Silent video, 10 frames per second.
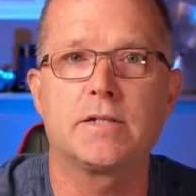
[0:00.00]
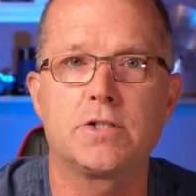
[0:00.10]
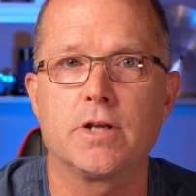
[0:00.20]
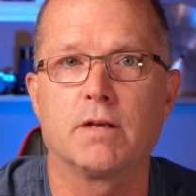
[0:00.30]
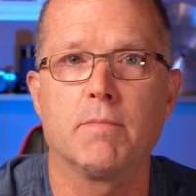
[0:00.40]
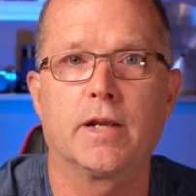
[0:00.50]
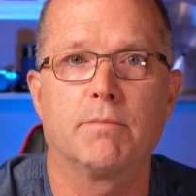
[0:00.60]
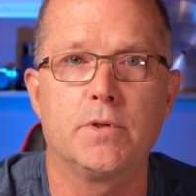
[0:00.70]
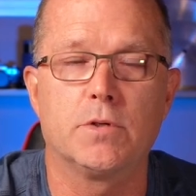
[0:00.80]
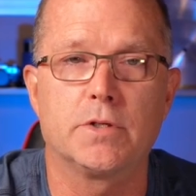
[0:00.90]
shut my
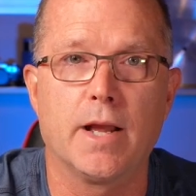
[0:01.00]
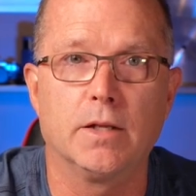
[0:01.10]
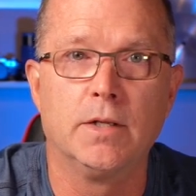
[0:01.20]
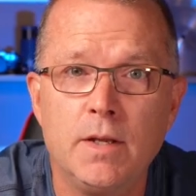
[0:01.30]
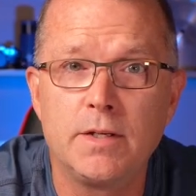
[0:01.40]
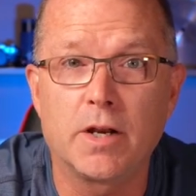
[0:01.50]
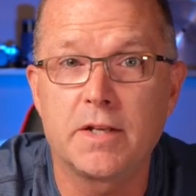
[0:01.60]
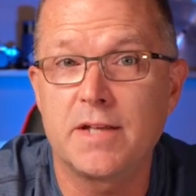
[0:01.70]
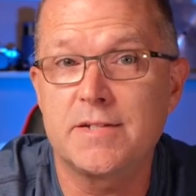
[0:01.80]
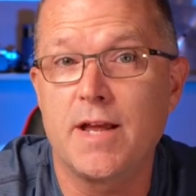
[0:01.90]
computer down. Now on a
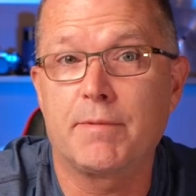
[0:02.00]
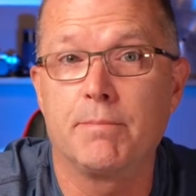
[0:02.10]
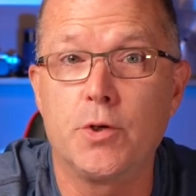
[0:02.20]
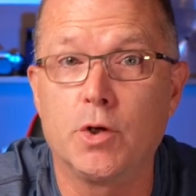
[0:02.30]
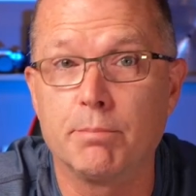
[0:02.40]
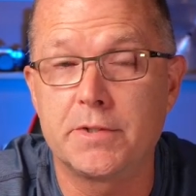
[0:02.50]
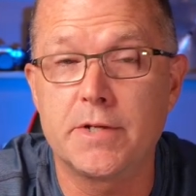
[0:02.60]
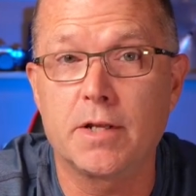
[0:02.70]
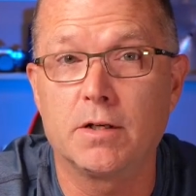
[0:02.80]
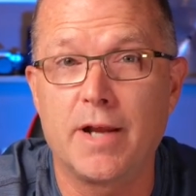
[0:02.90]
desktop computer in particular,